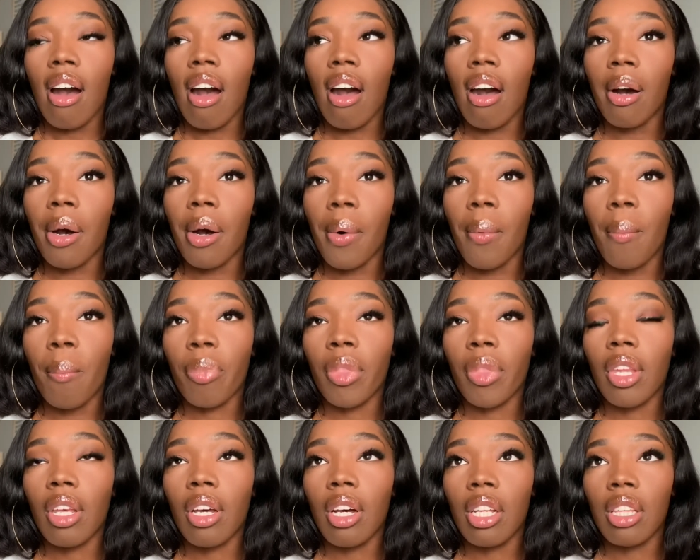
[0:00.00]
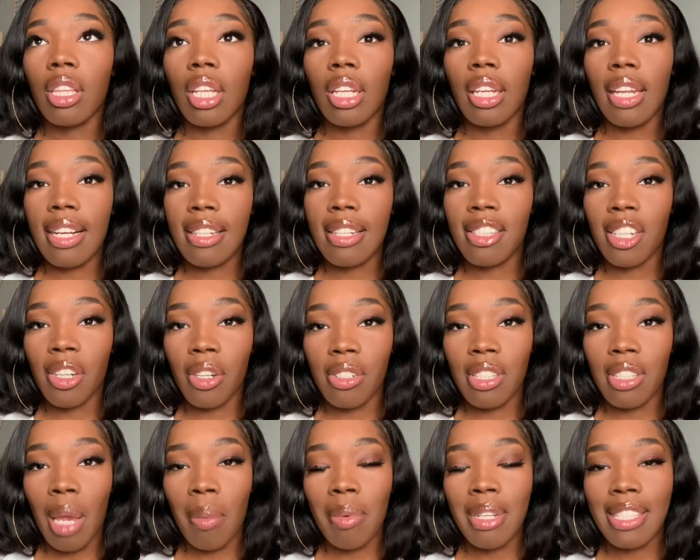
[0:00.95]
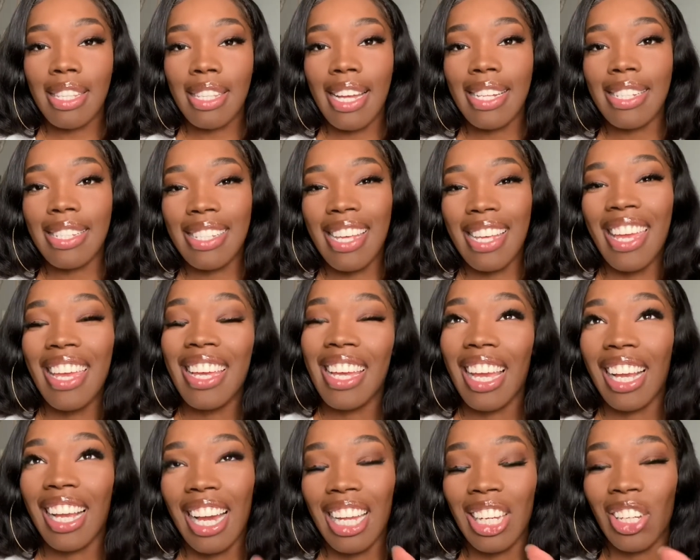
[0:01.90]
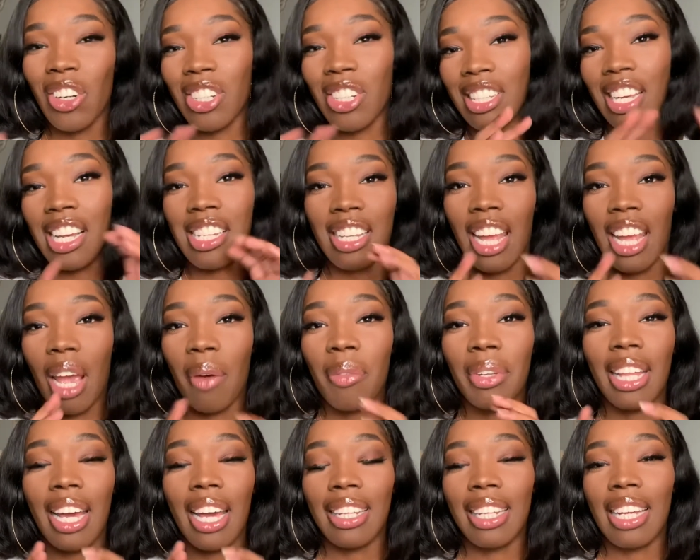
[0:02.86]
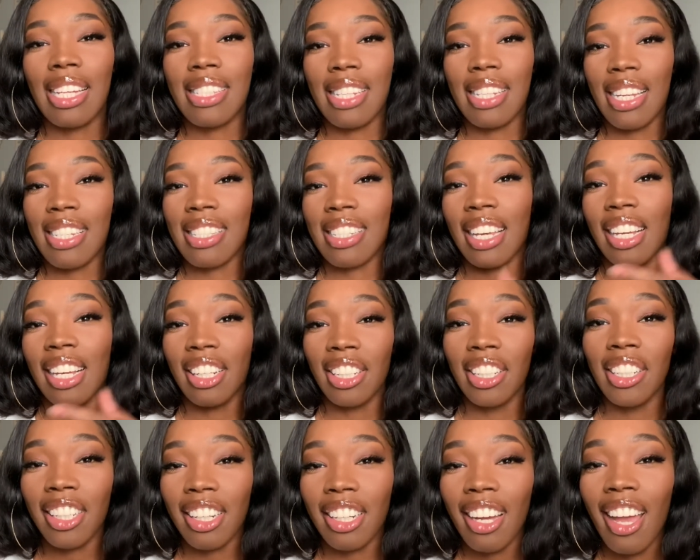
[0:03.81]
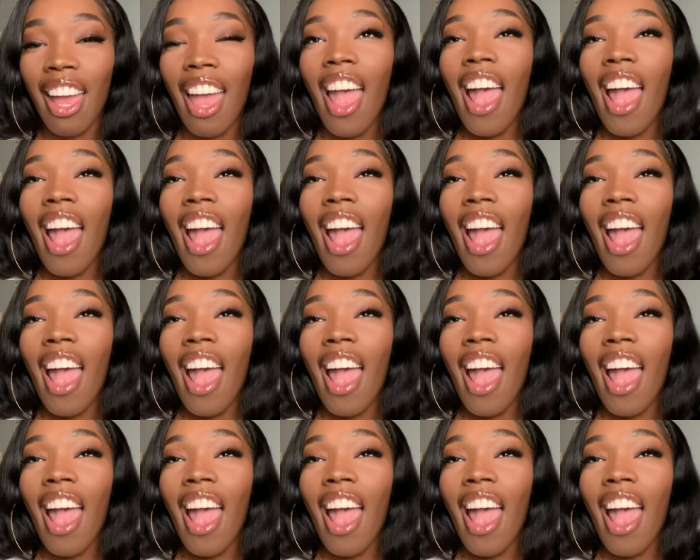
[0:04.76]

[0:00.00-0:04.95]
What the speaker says: The next stereotype is that it kind of goes hand in hand with that Zetas can cook.